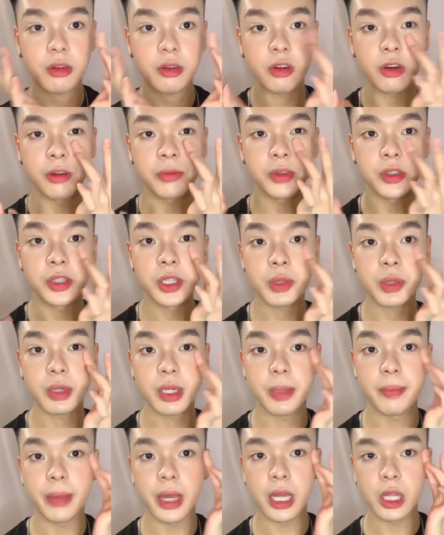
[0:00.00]
Or if you just want to
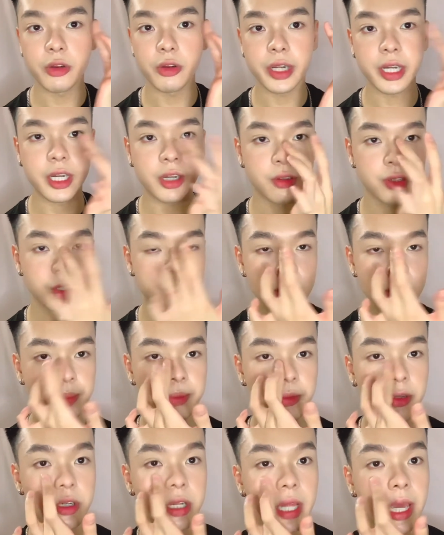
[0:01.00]
mellow it out, just
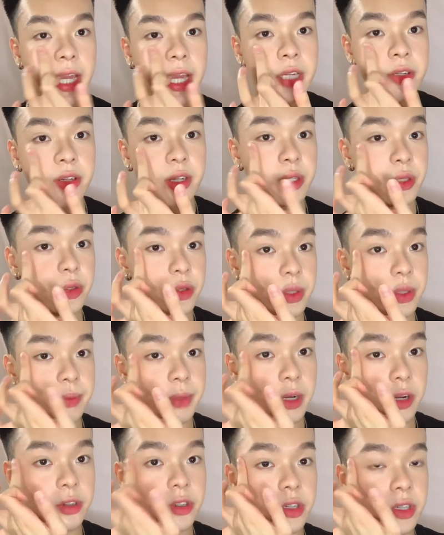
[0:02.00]
put a translucent
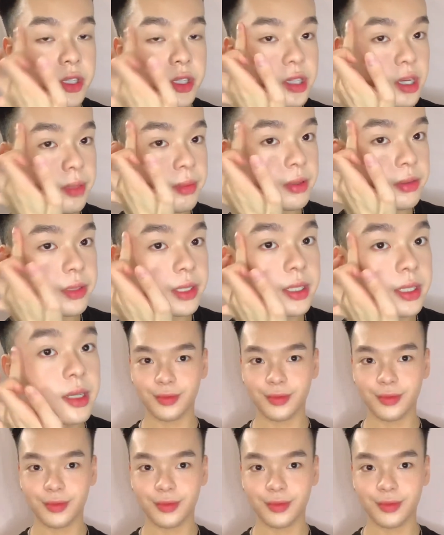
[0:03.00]
powder on top of it.